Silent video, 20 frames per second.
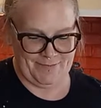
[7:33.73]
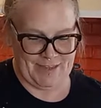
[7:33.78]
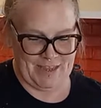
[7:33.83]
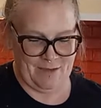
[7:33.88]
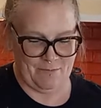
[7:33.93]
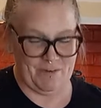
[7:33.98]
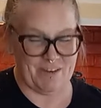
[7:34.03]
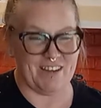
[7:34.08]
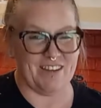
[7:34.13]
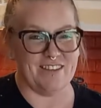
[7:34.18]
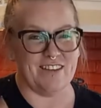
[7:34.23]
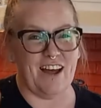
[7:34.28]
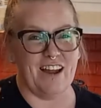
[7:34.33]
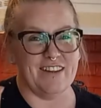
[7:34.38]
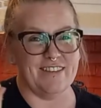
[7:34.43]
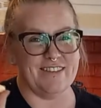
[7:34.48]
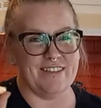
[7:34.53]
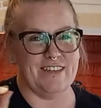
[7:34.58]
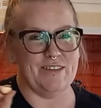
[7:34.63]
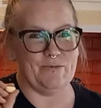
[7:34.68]
Because
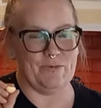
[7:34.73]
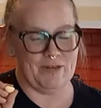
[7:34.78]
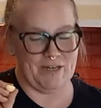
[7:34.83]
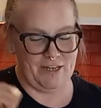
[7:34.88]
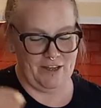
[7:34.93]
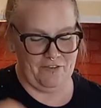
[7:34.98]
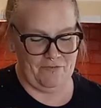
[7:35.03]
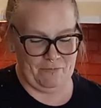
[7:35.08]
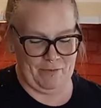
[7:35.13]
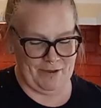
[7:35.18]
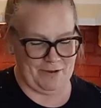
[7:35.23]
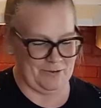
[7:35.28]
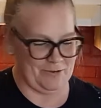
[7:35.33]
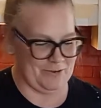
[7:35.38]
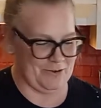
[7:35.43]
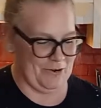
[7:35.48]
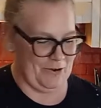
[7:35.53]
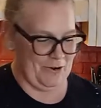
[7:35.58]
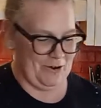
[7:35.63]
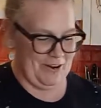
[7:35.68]
honestly, we love pickled
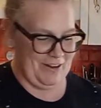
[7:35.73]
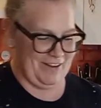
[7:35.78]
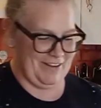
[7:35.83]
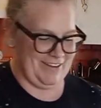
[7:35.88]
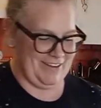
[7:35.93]
garlic.